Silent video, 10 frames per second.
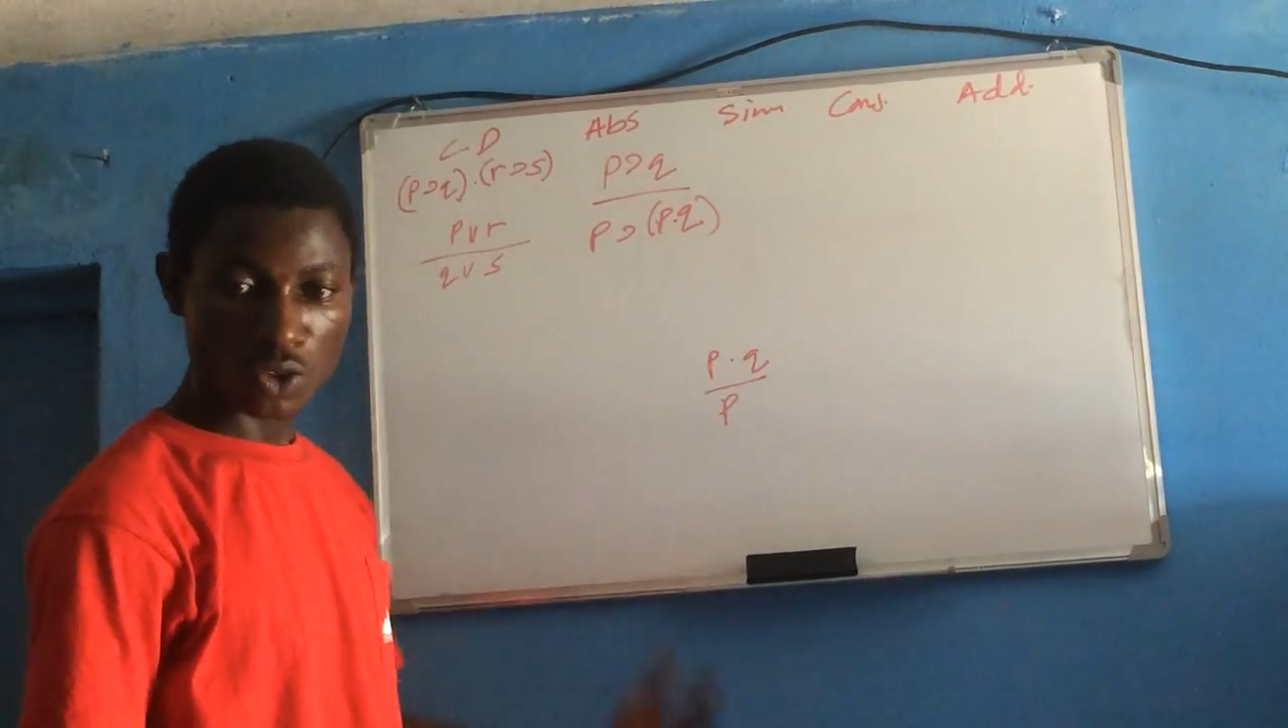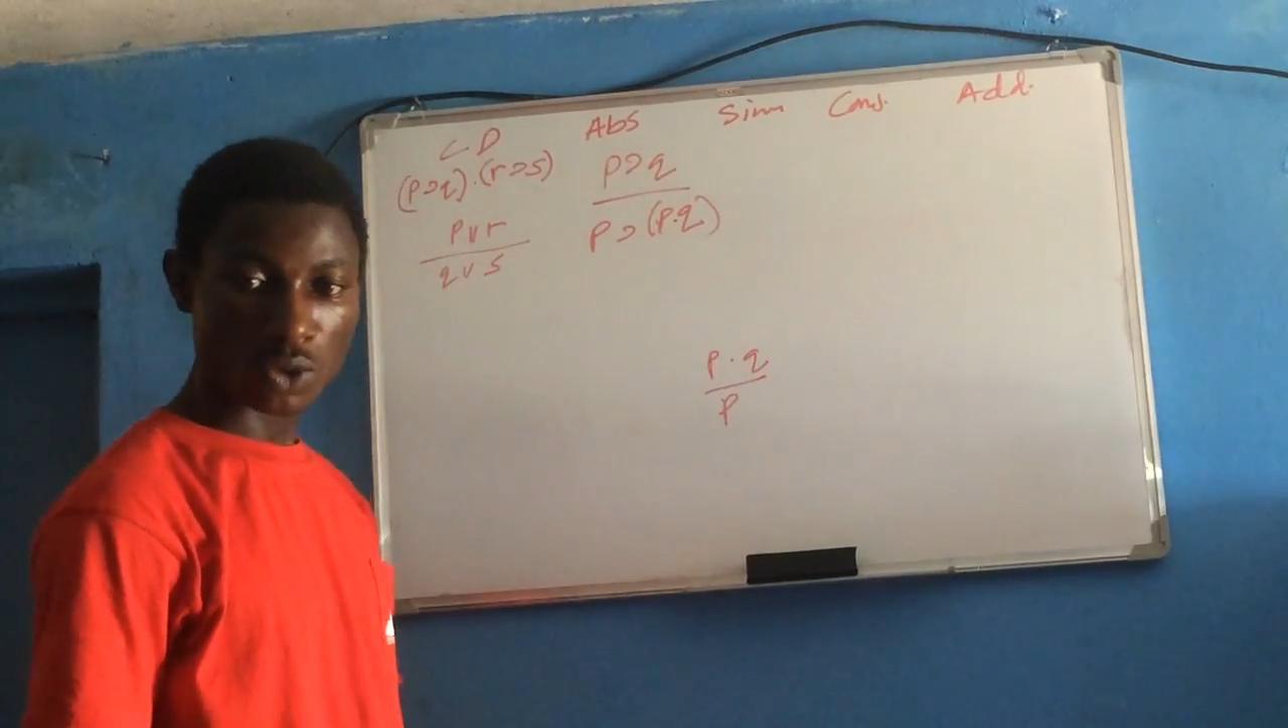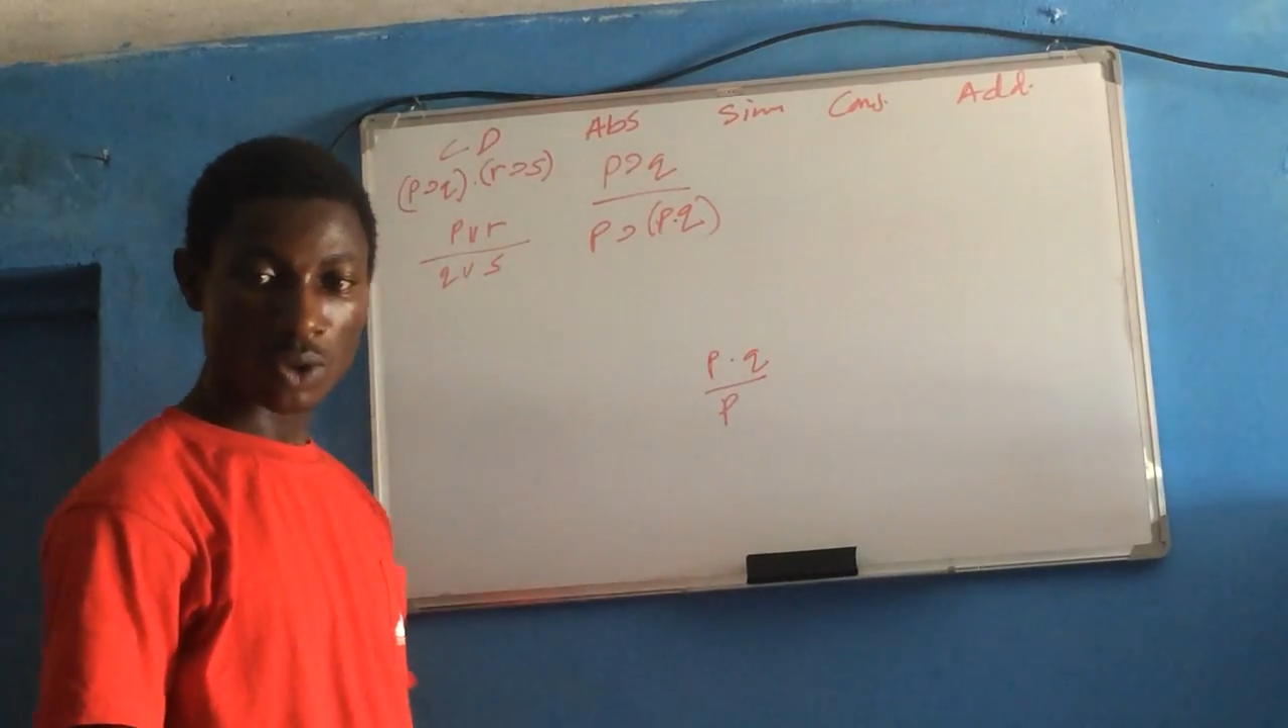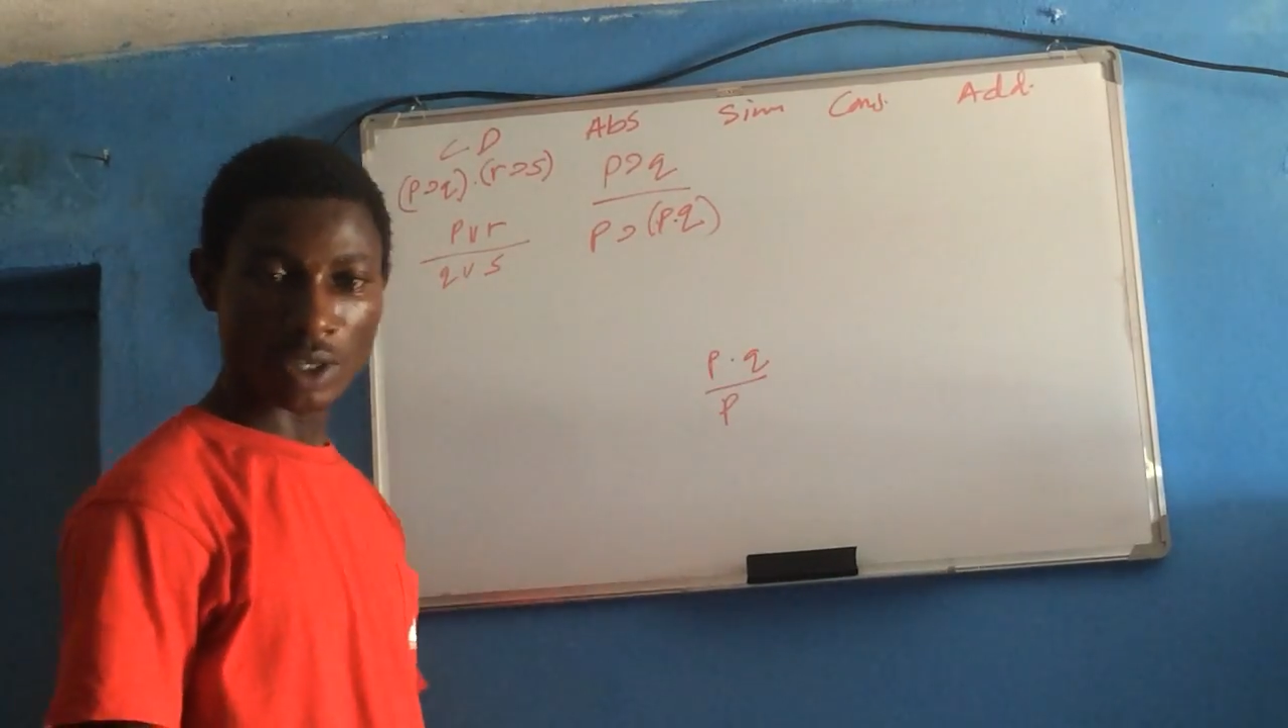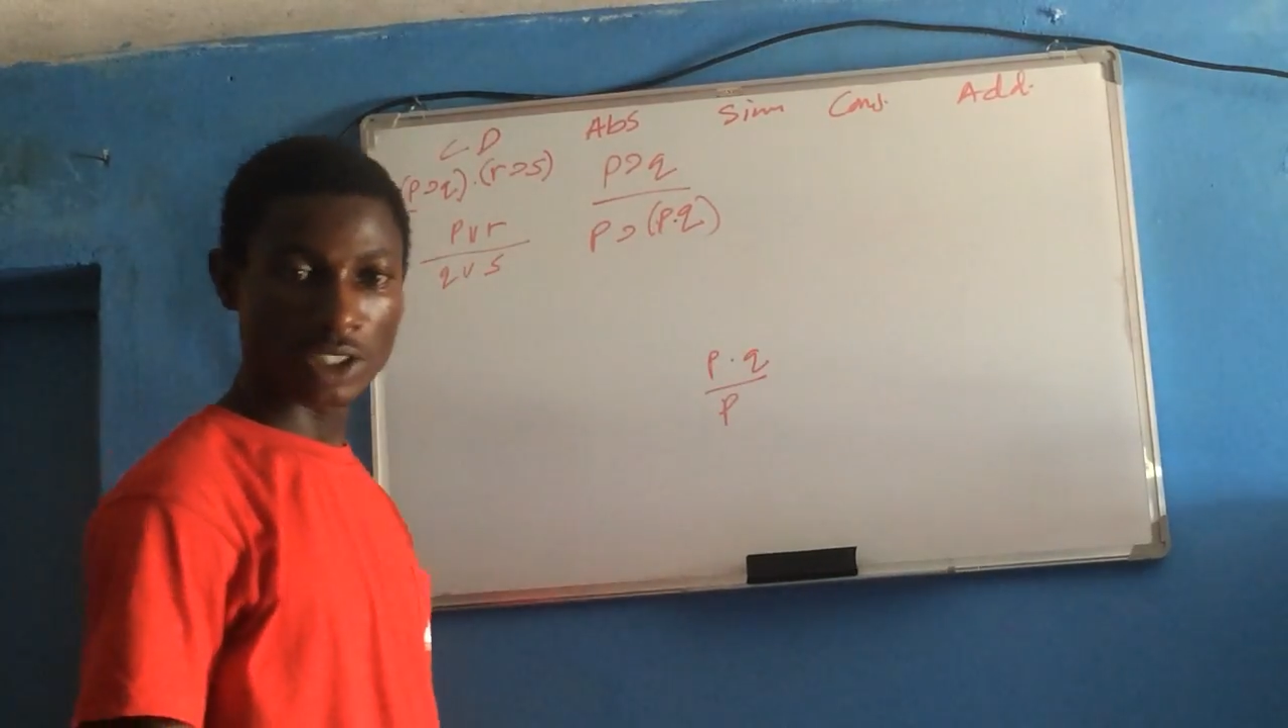
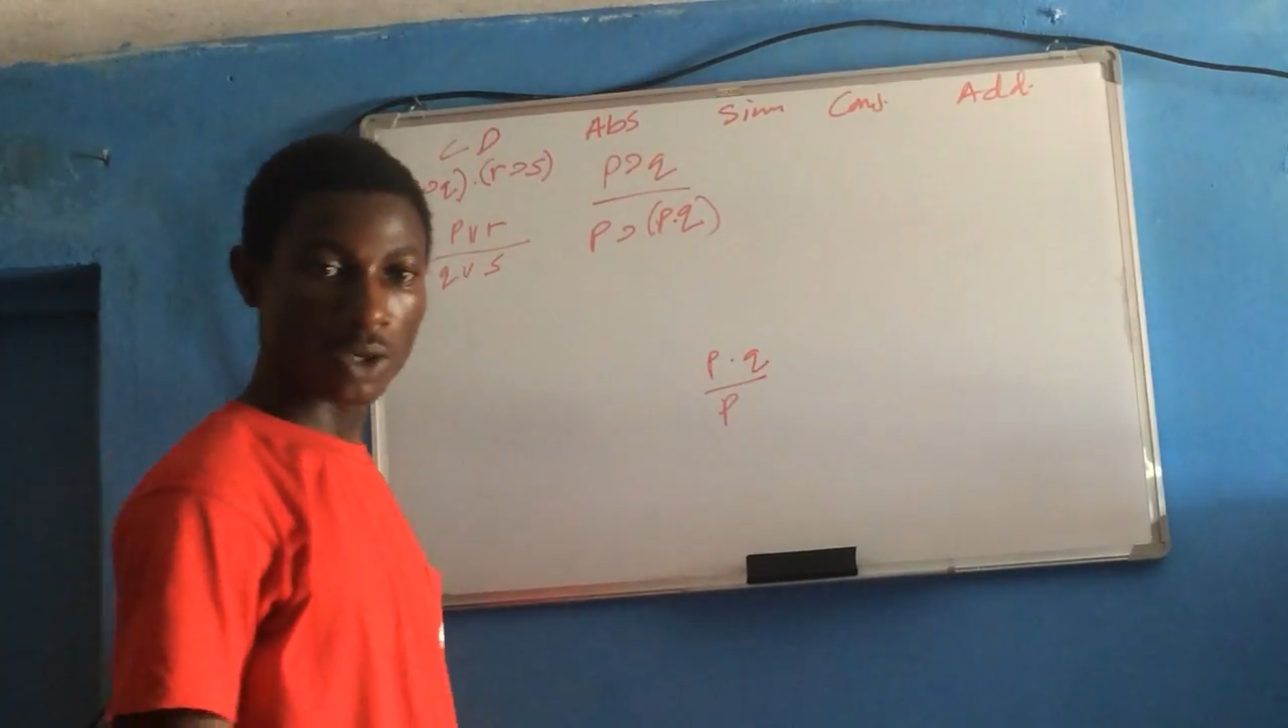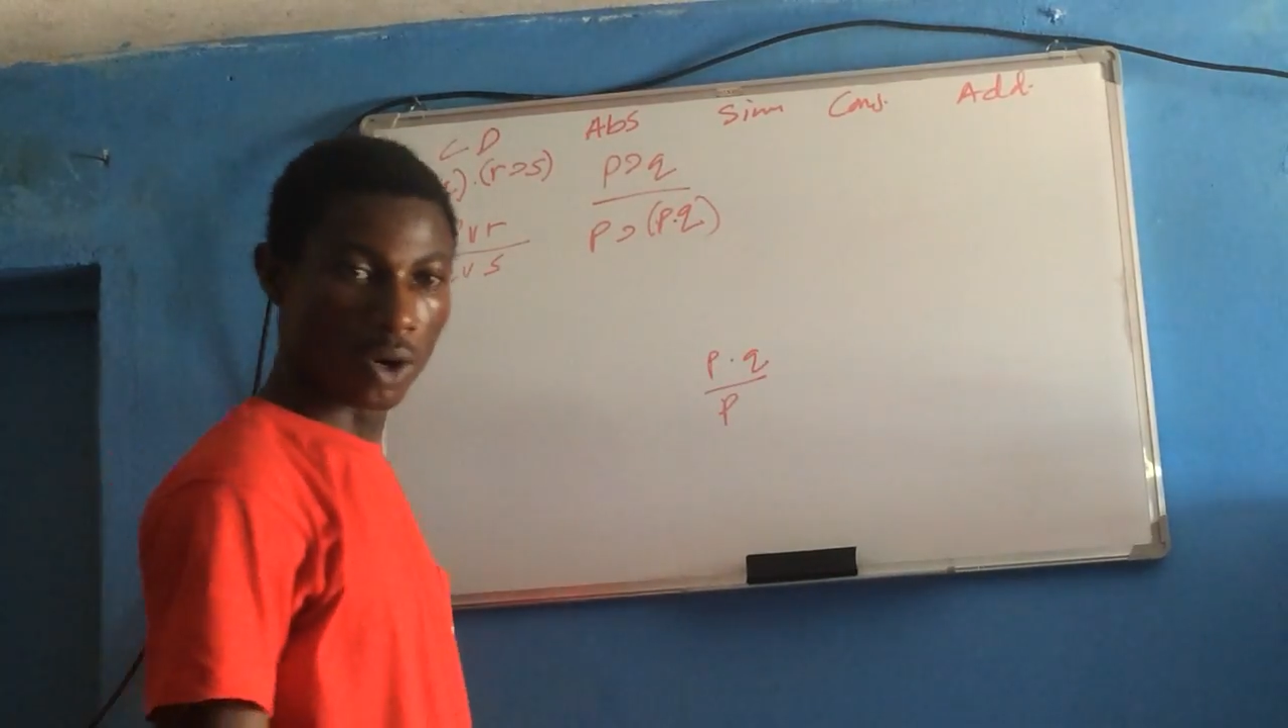true on its